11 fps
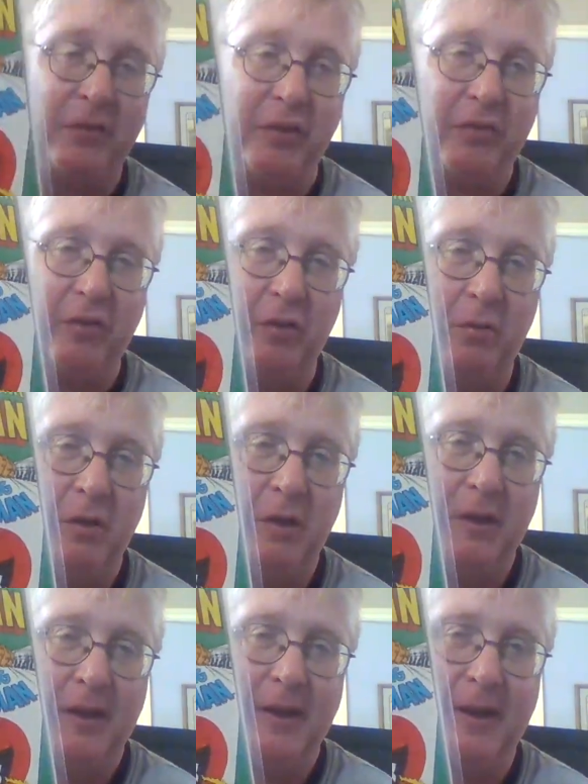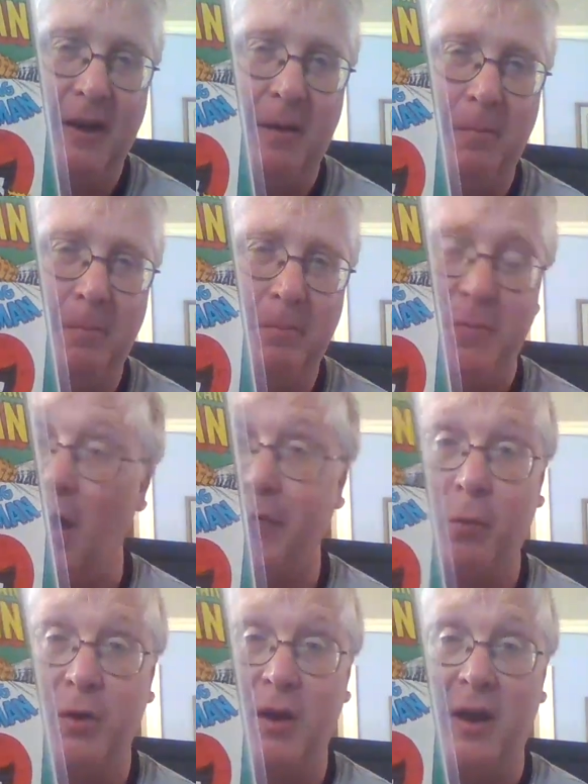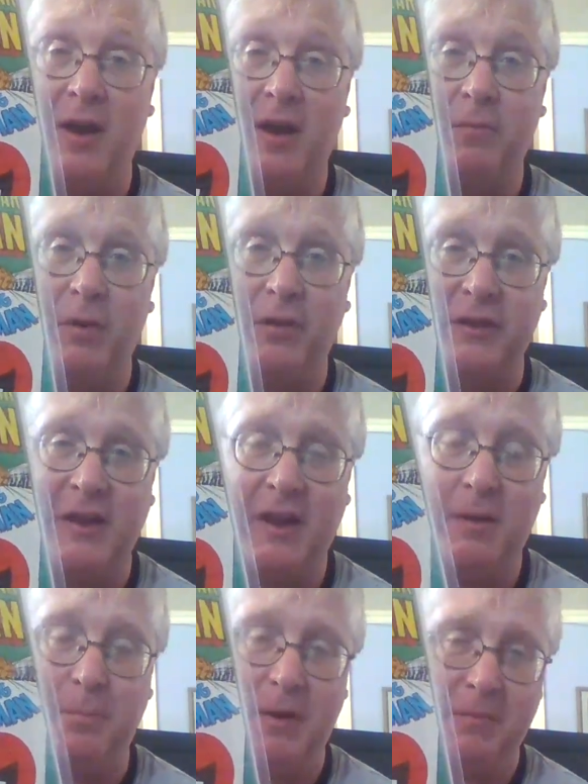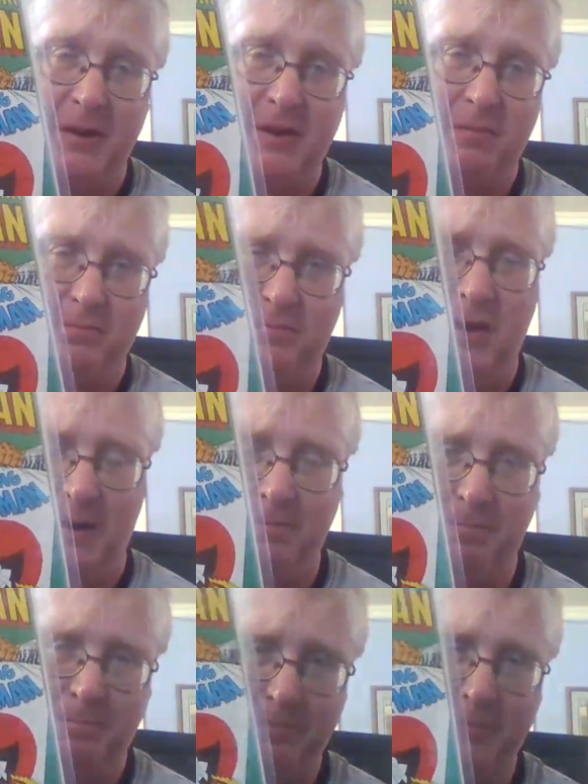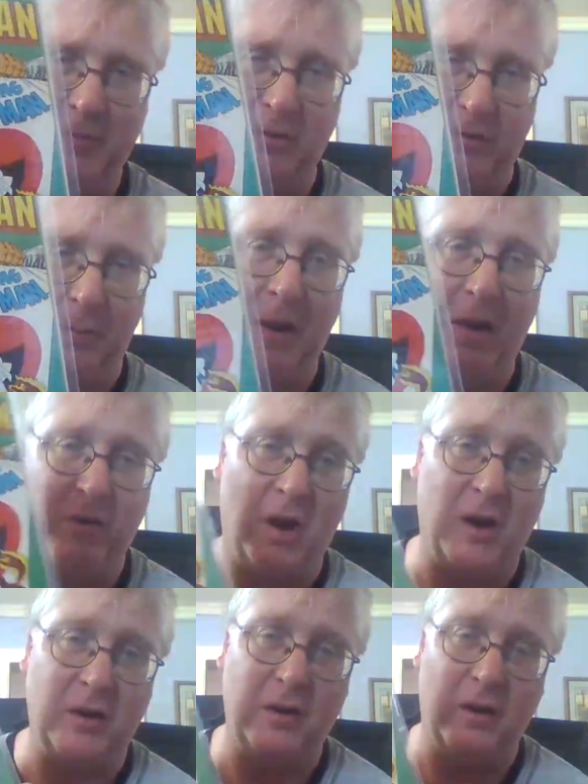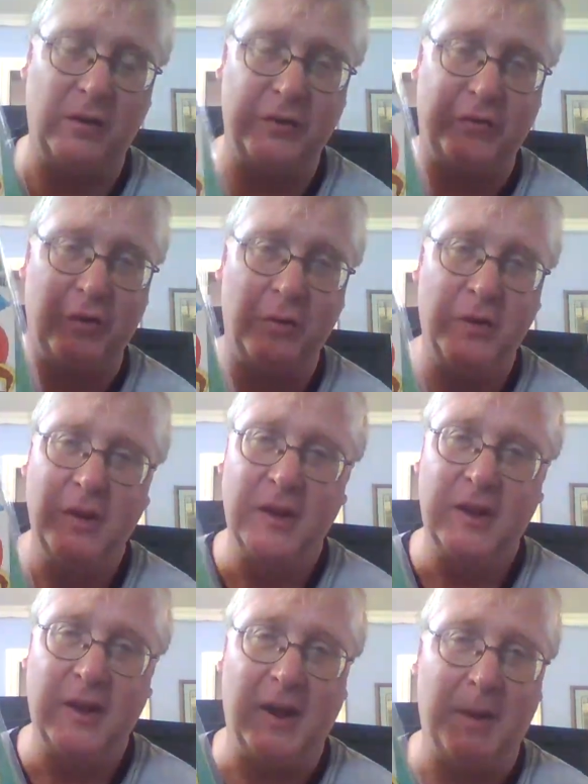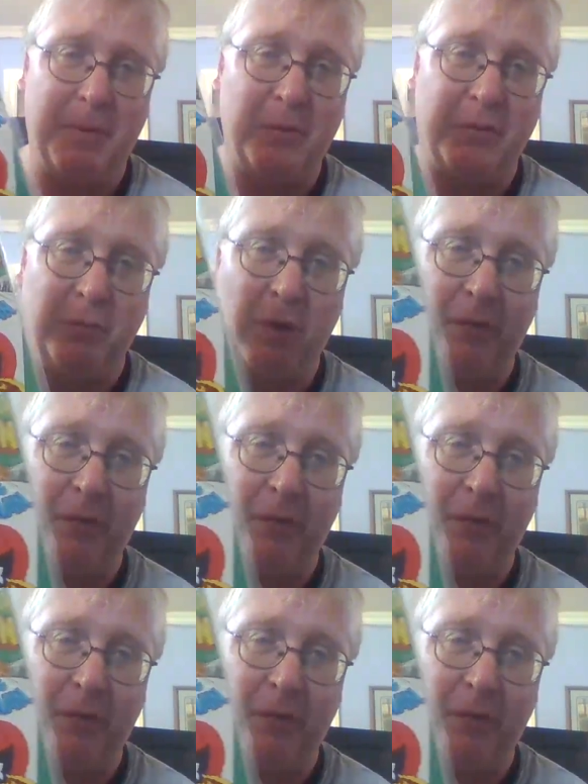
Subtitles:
issue, not the one that I had when I was a kid, but like I somehow got another issue, but it was in rough